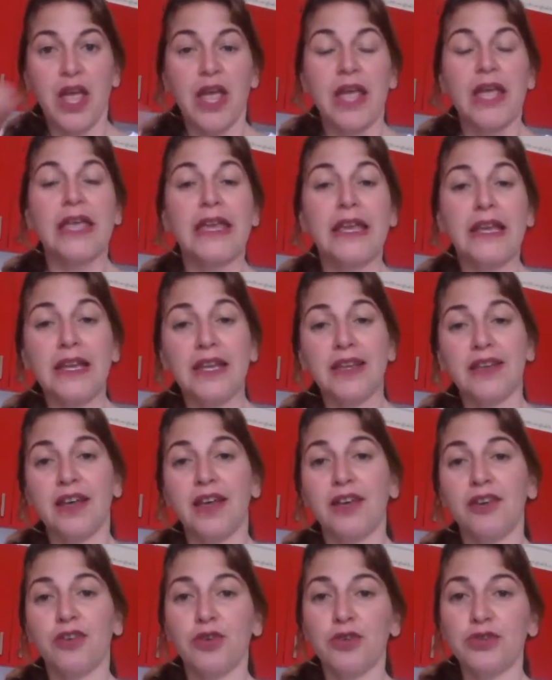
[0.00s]
healing
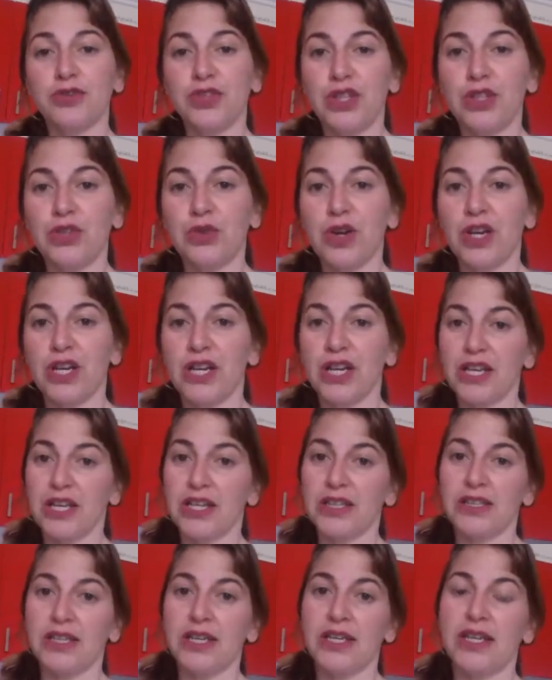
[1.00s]
and concentrating
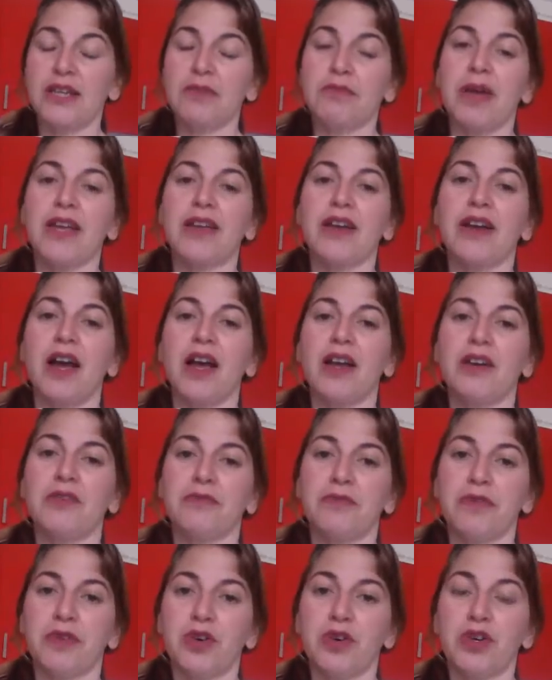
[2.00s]
in healing my gut
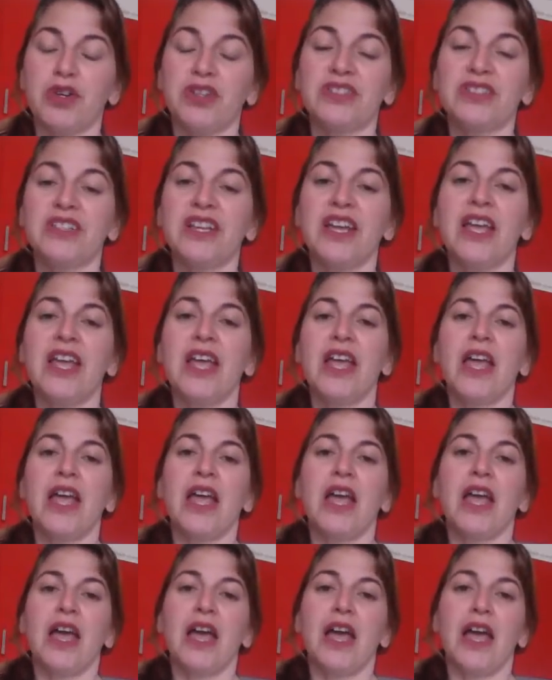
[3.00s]
first
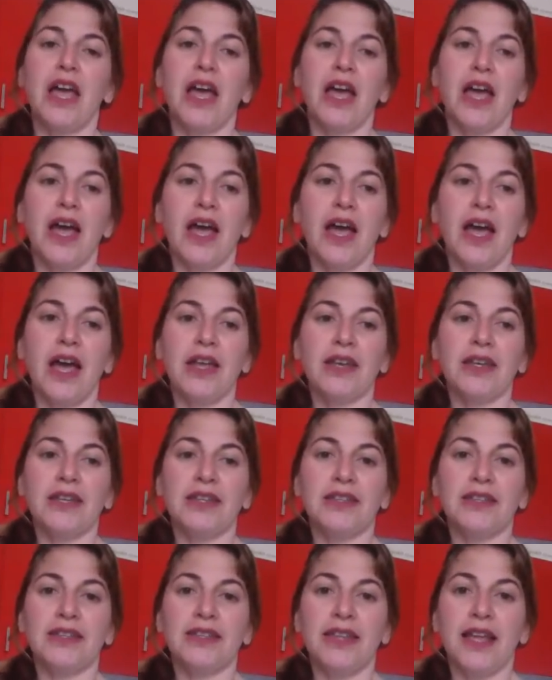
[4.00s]

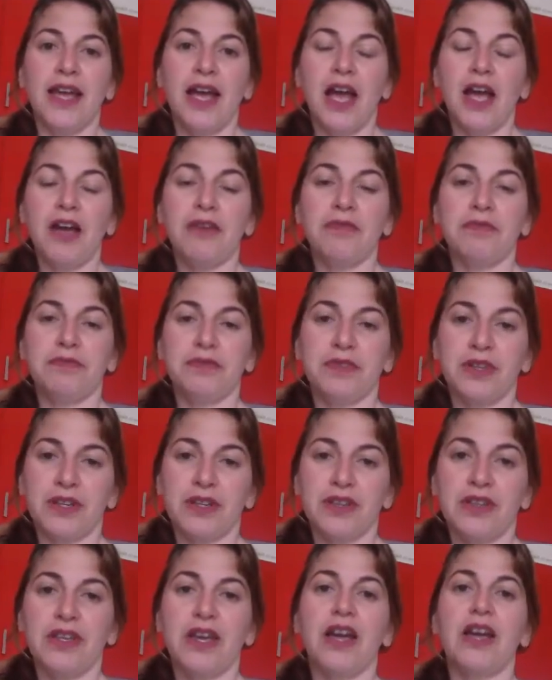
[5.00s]
and
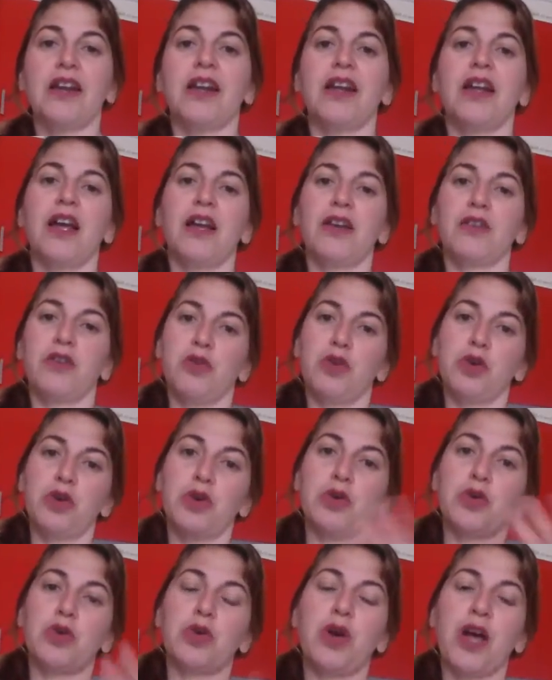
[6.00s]
after that i'm
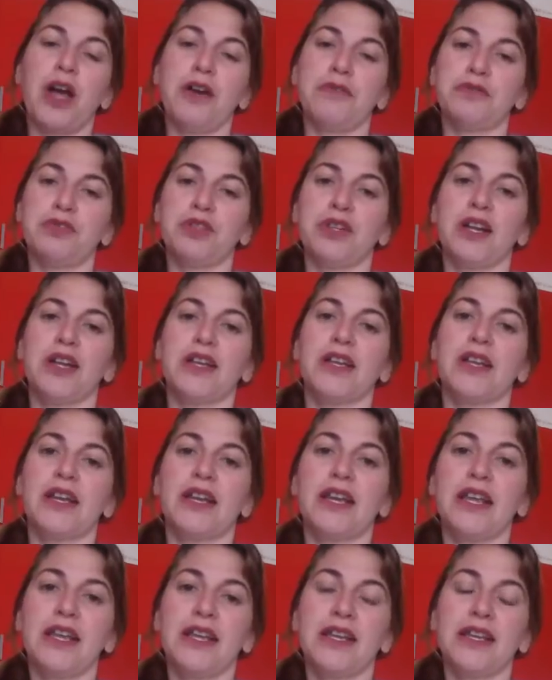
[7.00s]
gonna after i
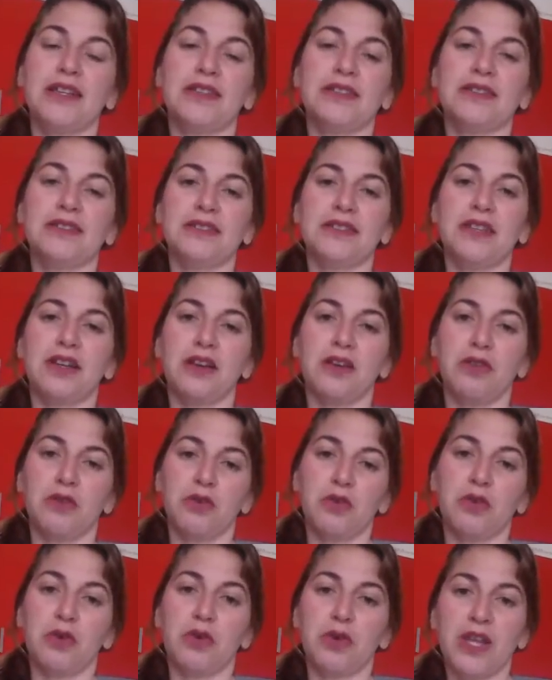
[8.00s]
cleanse uh,
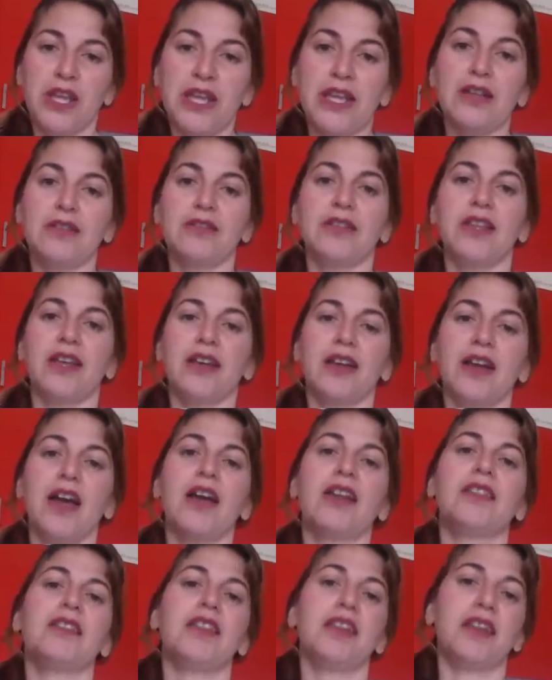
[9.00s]
or heal the
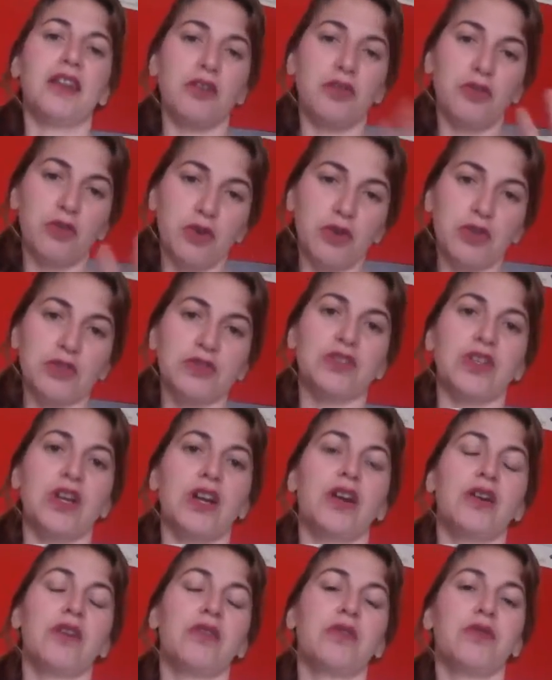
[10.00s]
gut then i'm gonna
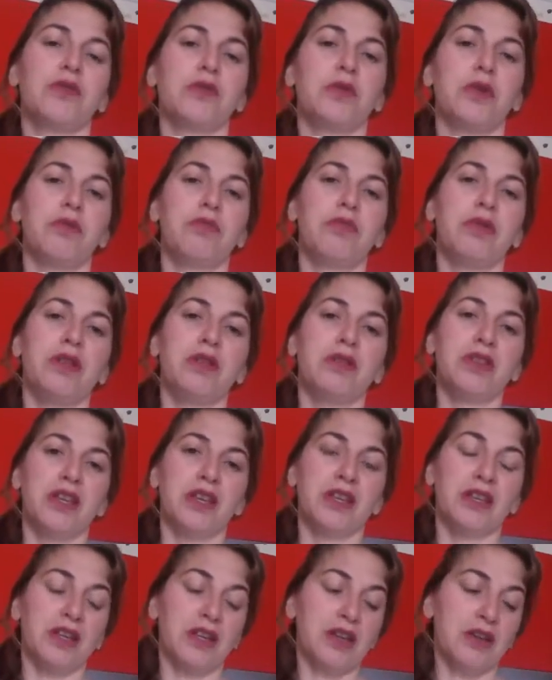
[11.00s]
start
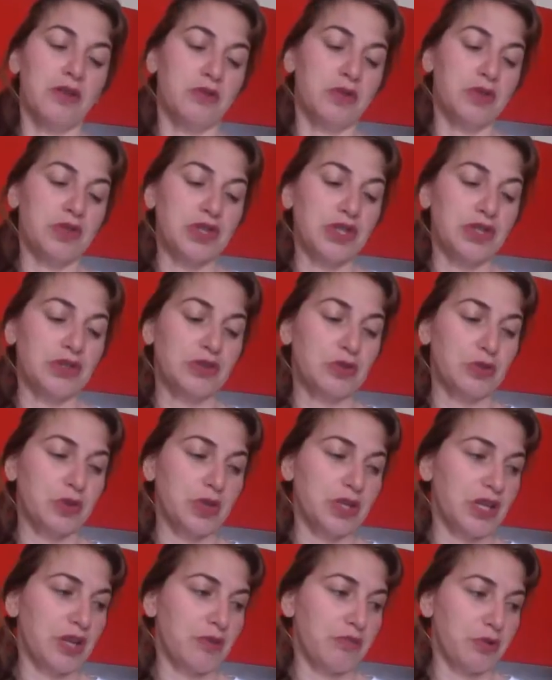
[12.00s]
rebuilding which is
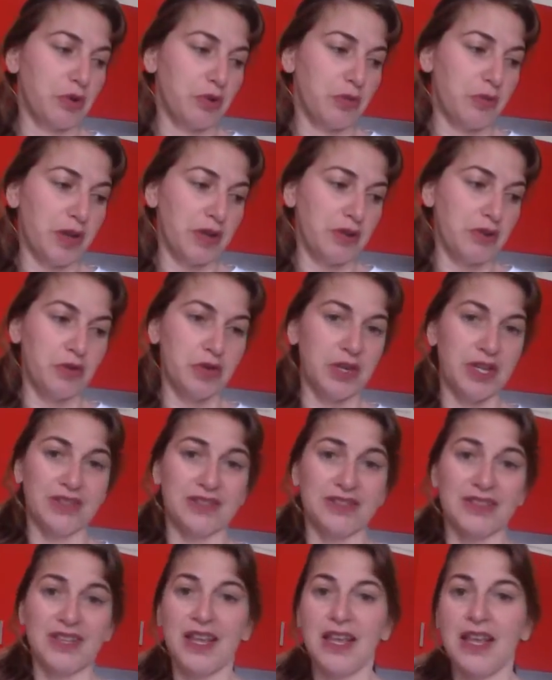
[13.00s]
doing the
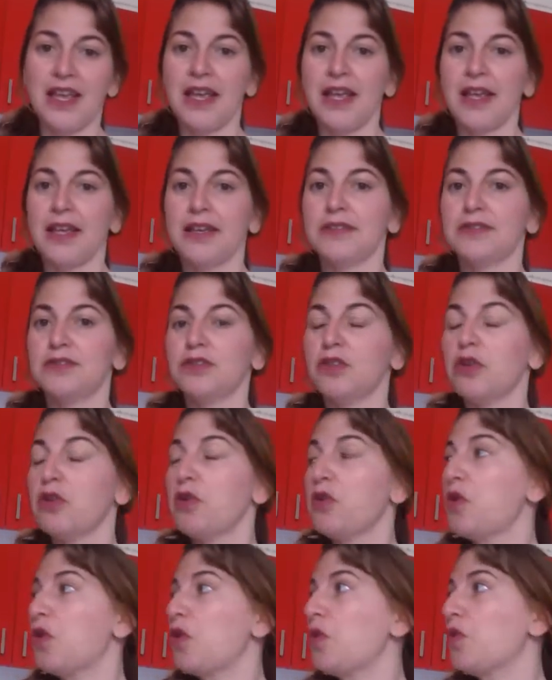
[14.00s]
probiotics
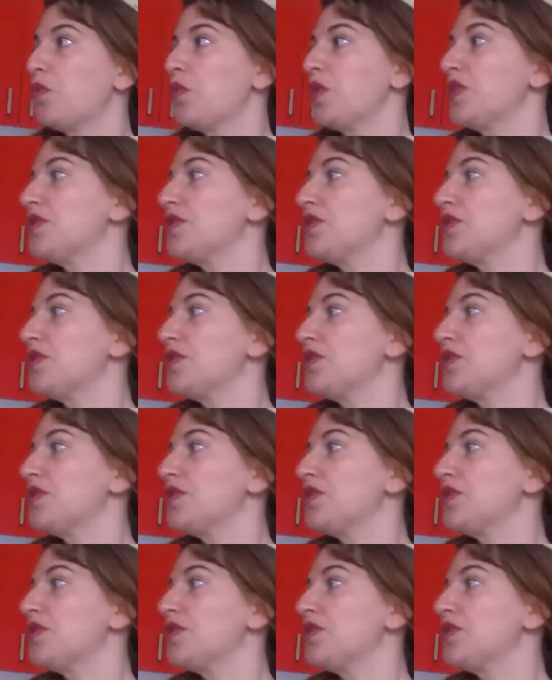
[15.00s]
so with